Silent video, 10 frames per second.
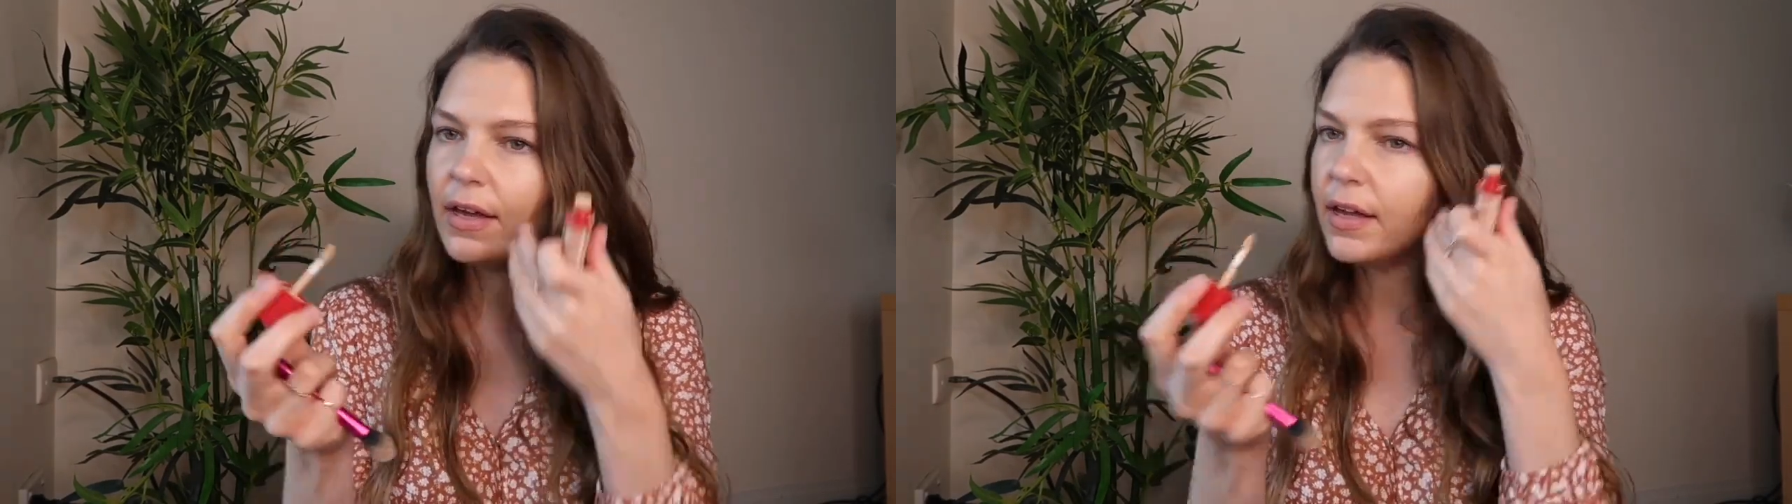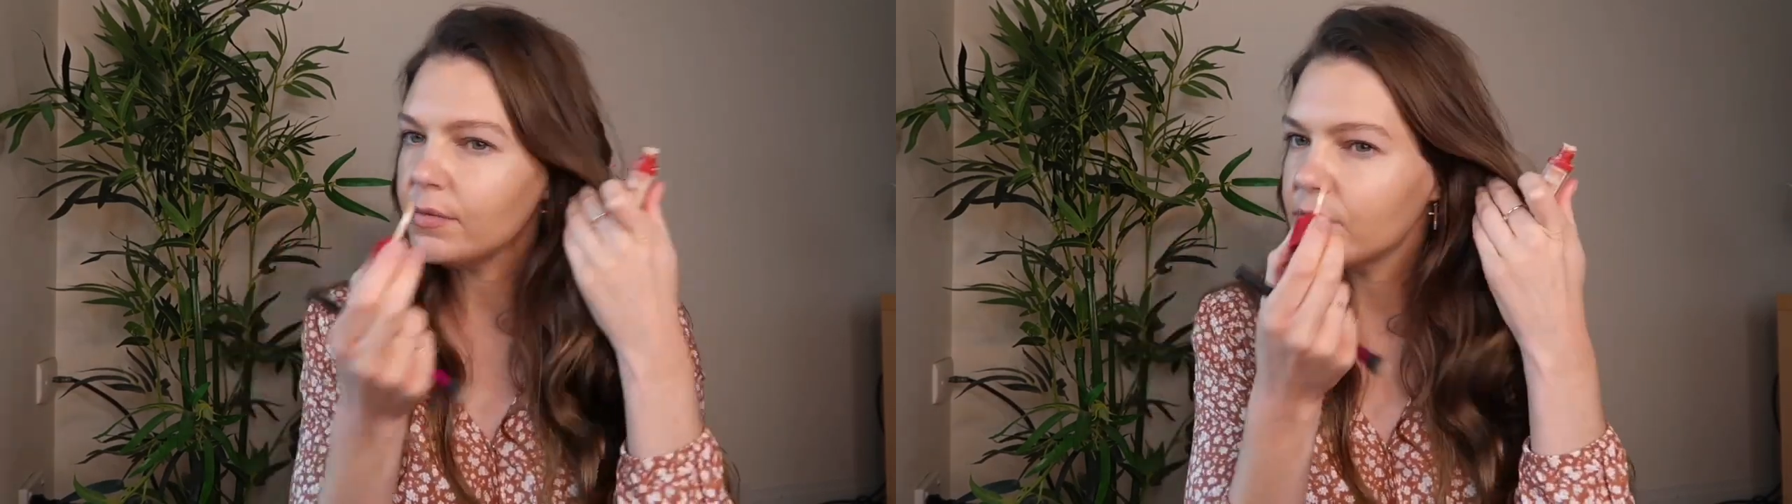
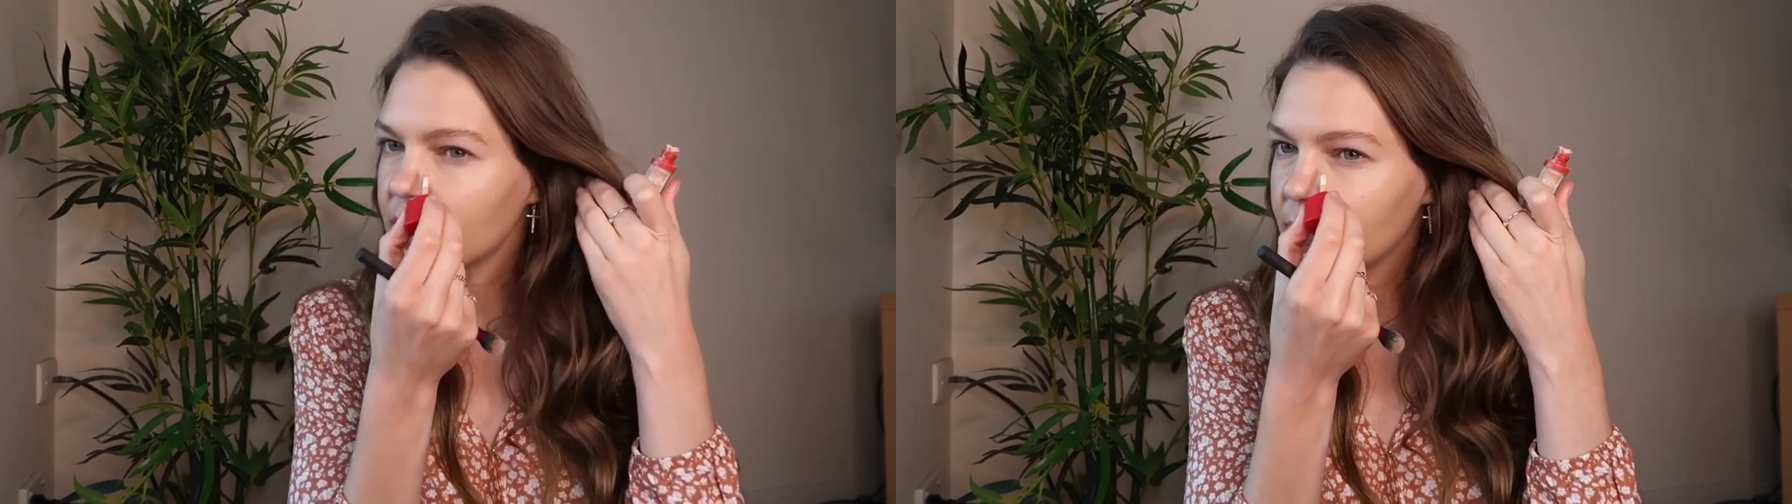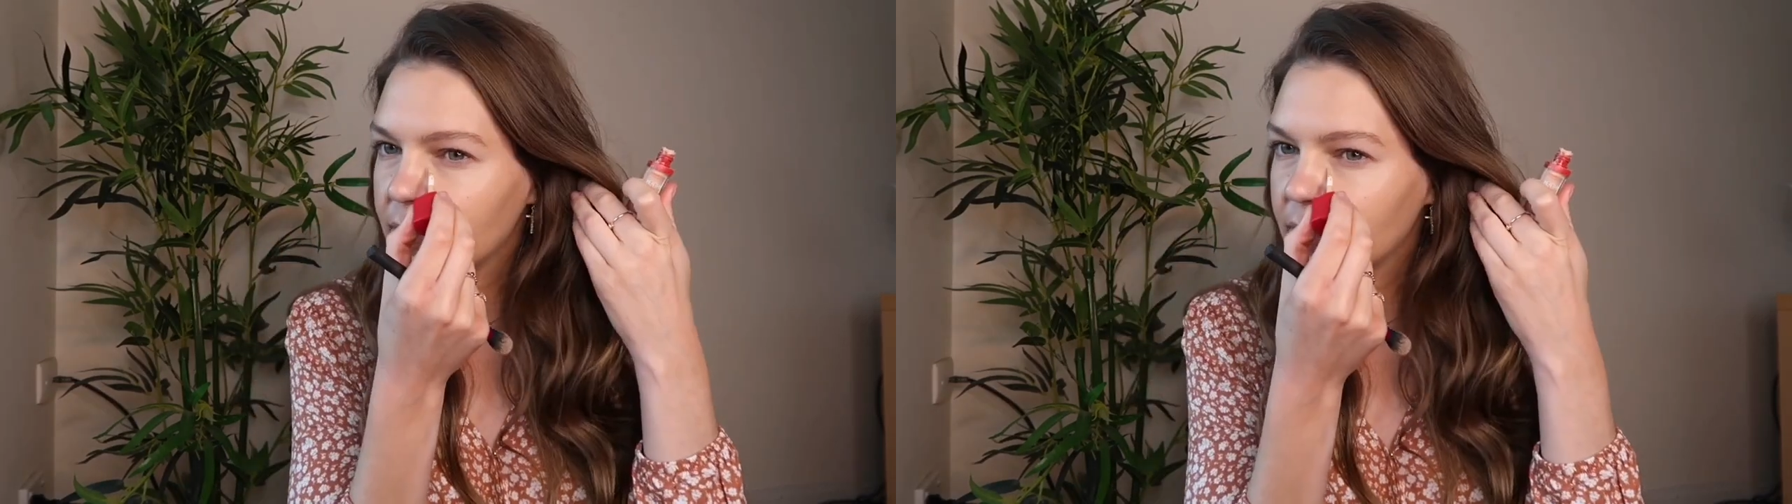And I'm just
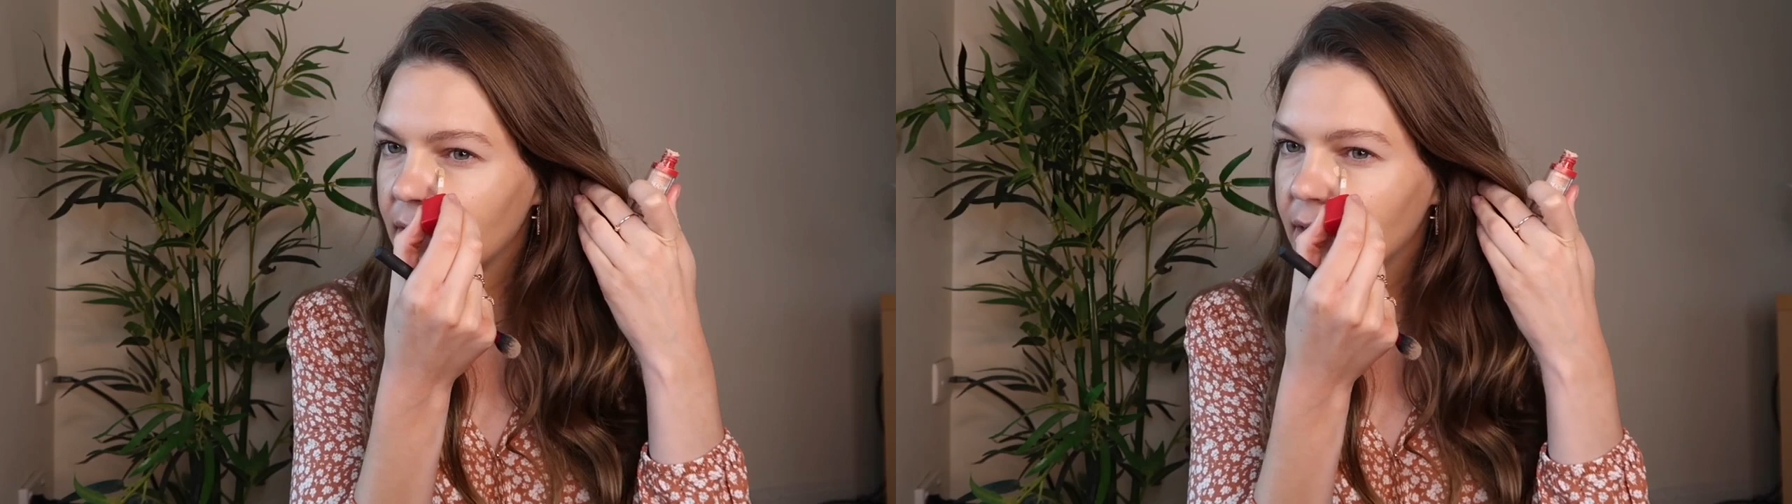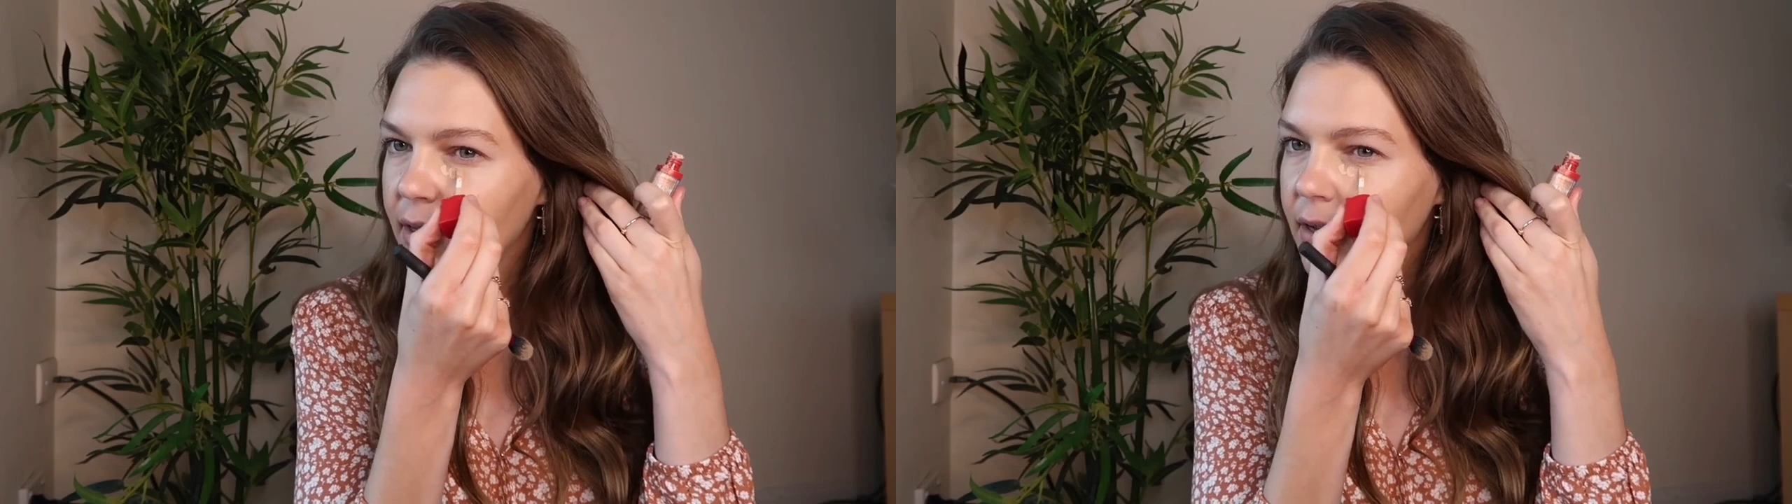going to
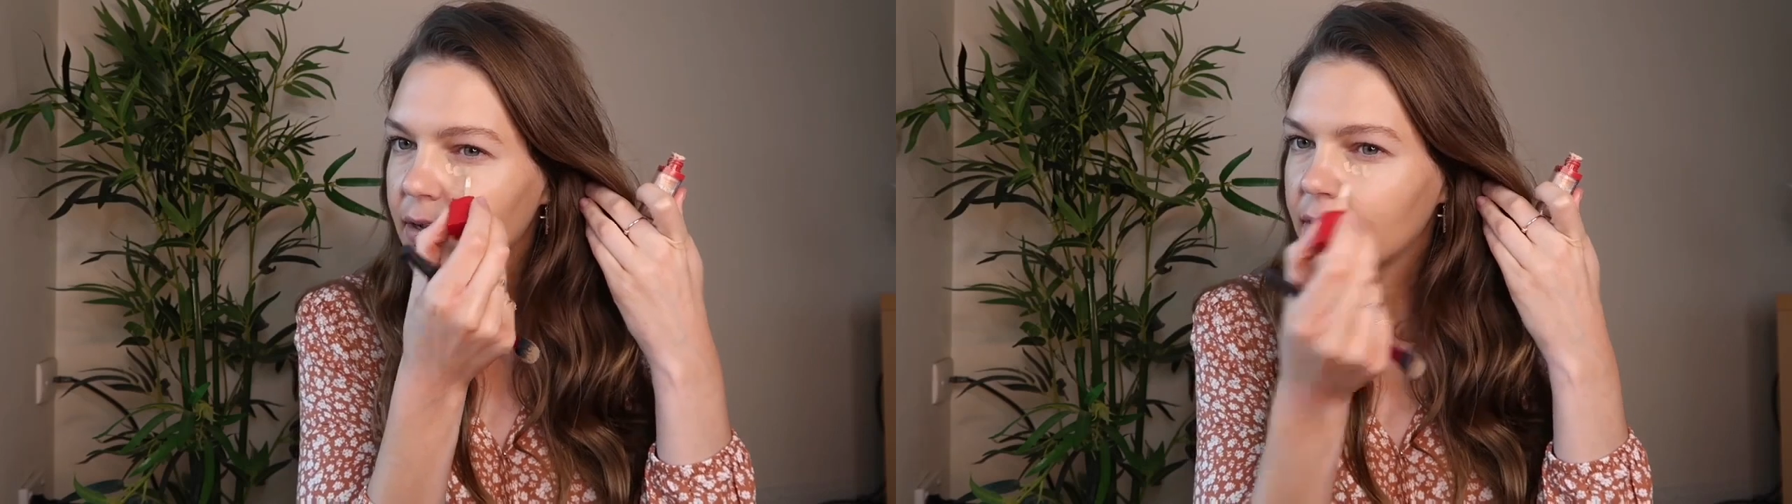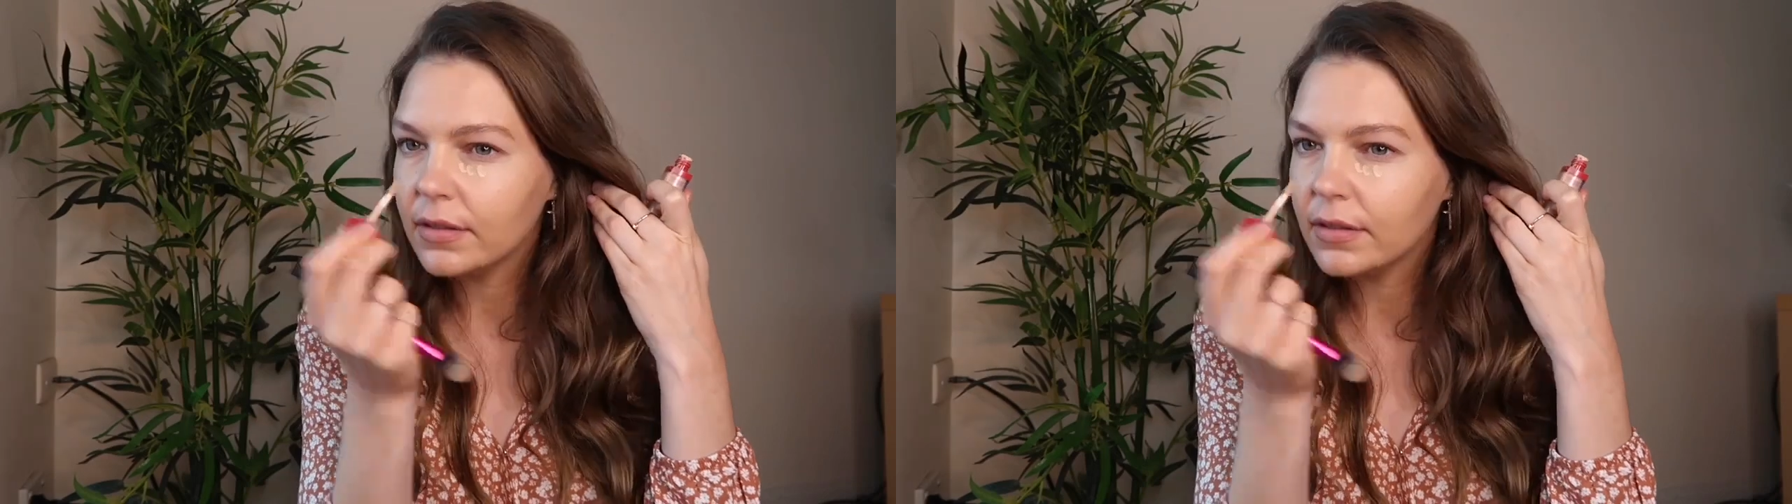apply that